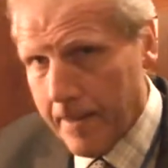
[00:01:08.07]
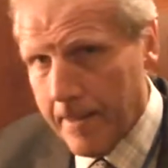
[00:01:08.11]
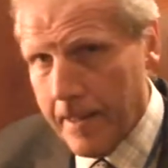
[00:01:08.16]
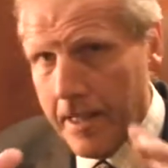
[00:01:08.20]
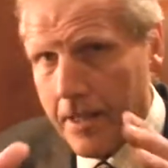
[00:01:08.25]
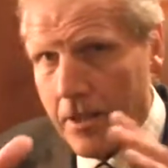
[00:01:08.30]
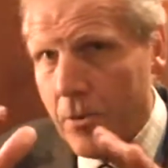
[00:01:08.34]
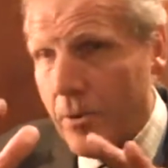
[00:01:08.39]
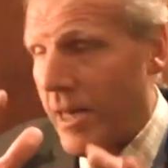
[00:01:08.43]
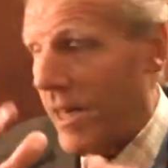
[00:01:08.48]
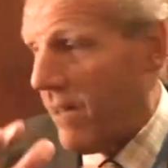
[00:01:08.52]

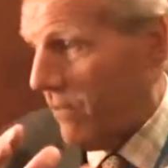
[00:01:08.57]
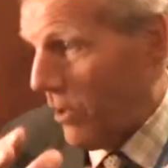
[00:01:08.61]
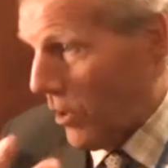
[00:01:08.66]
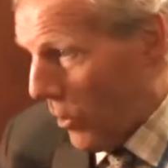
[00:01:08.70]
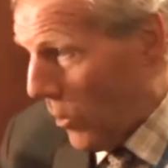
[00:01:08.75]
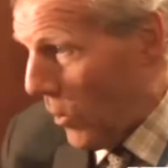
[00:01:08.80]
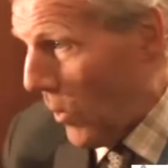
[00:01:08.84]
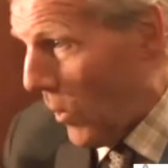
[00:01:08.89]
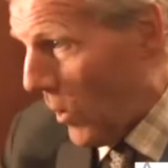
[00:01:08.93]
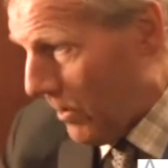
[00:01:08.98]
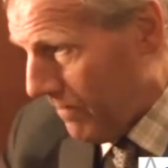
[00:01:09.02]
then you have a
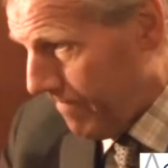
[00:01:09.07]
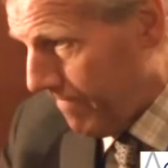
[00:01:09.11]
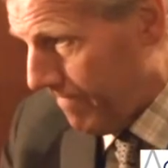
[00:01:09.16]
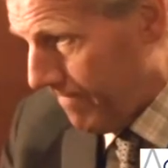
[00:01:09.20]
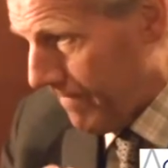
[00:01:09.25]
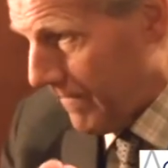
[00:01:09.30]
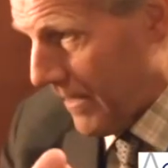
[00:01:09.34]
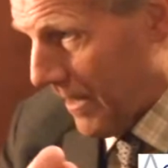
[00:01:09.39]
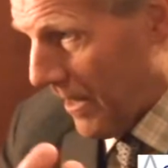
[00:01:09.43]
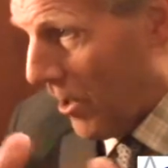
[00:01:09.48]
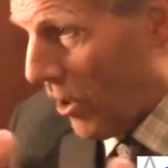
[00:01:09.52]
law
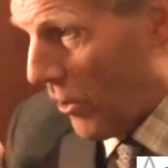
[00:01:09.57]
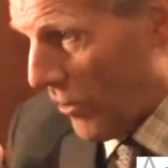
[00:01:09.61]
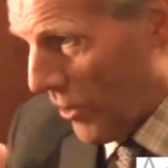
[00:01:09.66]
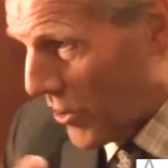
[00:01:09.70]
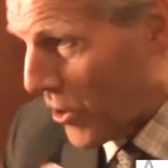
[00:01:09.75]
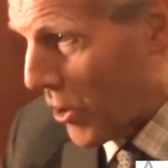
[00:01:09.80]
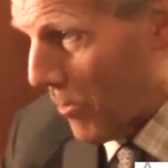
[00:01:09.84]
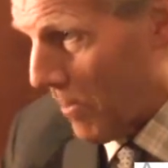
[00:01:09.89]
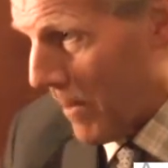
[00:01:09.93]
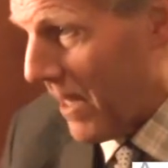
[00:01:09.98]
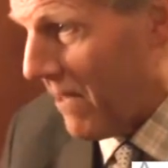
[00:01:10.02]
on the
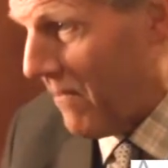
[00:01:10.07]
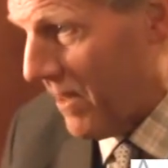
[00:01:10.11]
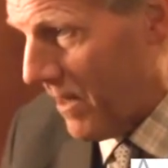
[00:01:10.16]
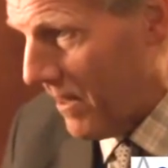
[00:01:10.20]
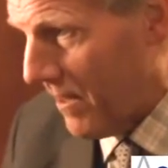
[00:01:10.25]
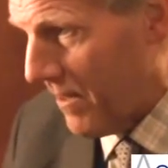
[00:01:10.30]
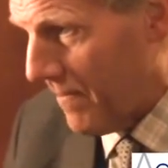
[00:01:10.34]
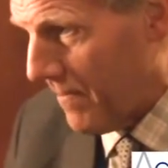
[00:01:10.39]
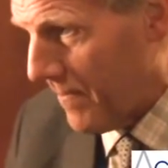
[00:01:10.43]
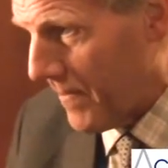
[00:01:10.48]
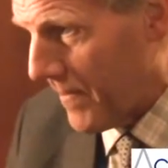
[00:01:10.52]
top level,
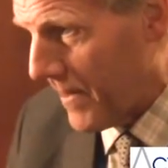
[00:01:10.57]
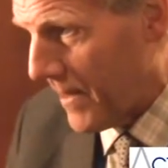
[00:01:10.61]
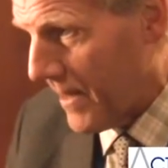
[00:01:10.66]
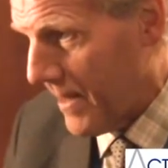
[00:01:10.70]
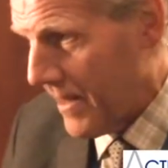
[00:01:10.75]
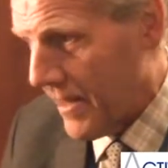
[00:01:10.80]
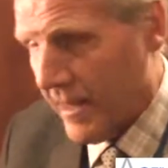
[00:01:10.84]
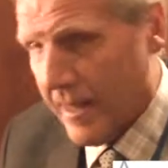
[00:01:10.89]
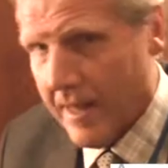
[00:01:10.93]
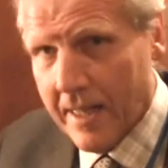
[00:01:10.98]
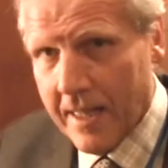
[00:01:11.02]

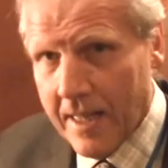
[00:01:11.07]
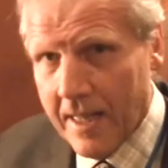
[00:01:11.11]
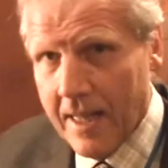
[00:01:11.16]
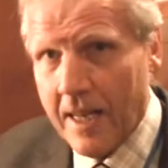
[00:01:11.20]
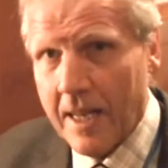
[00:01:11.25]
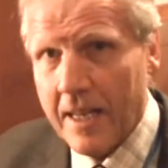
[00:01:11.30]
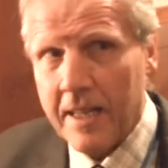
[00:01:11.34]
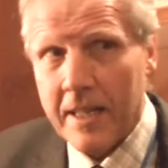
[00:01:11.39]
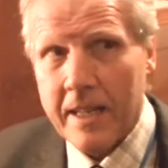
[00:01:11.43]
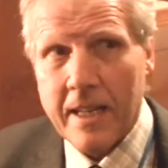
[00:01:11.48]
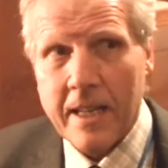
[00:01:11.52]

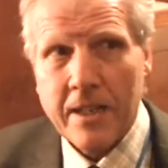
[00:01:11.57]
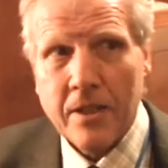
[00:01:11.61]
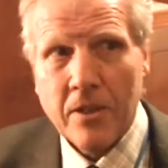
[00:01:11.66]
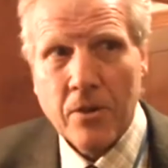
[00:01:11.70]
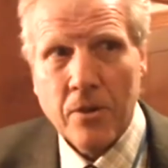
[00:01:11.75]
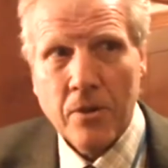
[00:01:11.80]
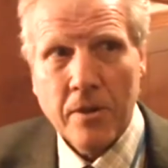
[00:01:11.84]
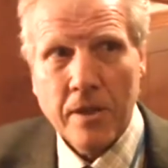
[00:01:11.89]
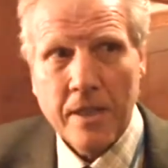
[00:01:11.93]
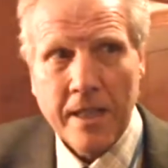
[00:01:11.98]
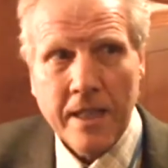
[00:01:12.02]
and
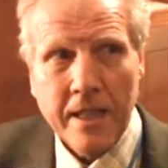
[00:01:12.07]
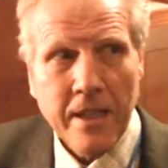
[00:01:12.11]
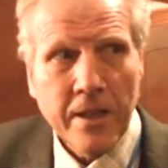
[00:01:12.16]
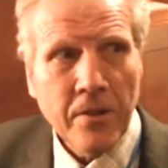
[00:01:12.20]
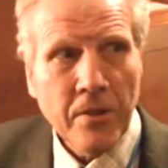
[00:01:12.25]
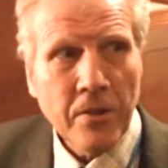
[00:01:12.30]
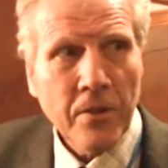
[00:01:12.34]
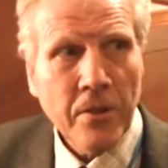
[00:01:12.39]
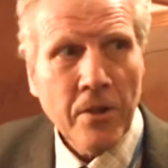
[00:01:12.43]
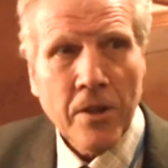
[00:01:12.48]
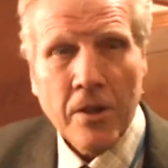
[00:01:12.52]
you need
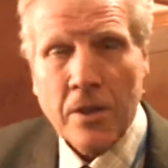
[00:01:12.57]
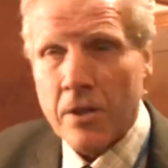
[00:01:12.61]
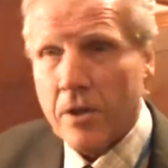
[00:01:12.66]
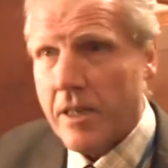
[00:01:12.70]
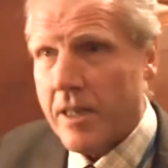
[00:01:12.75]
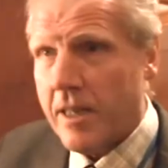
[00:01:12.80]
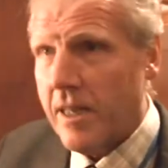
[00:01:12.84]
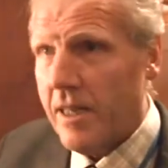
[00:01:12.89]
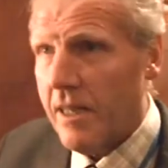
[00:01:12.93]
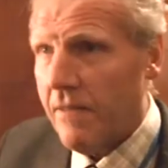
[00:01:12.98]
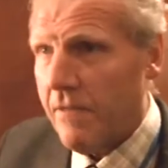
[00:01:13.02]

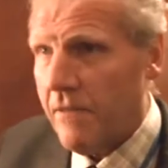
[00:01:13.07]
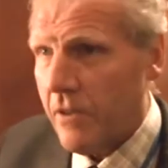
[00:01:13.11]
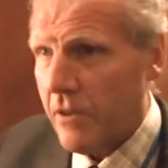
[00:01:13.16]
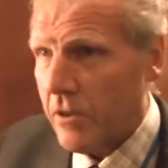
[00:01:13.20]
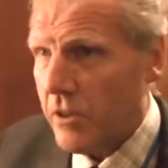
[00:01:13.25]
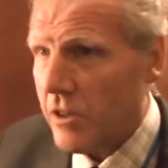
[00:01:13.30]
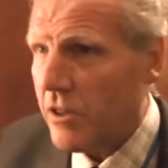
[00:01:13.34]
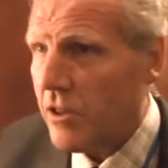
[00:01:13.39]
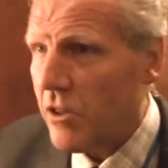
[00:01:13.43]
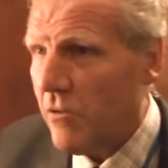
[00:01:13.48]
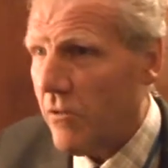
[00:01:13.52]
carefully
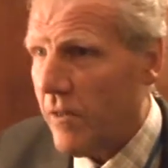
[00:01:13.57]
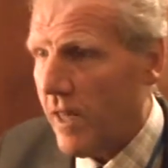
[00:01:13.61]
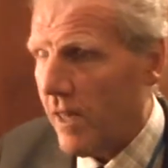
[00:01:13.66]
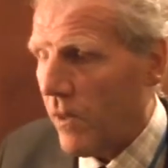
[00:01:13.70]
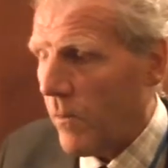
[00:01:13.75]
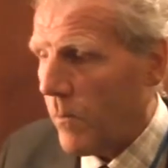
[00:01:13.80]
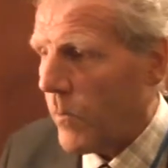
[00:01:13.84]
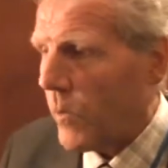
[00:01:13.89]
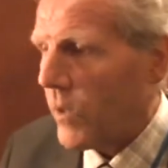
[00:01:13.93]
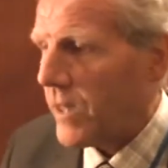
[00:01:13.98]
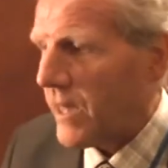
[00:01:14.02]
to
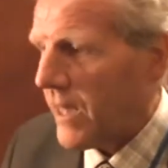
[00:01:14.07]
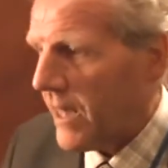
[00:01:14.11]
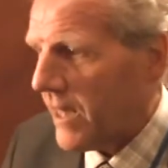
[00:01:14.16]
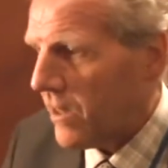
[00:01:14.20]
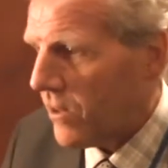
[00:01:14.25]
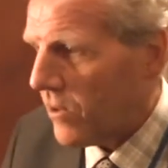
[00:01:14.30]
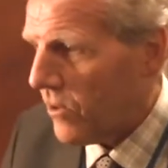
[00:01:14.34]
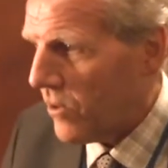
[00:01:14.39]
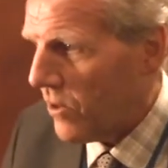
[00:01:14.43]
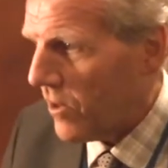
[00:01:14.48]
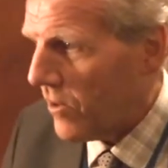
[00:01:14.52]
develop what I
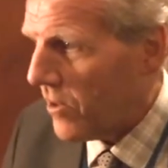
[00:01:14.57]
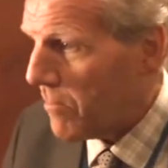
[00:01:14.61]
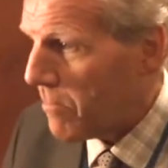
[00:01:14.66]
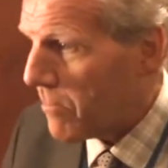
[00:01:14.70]
call the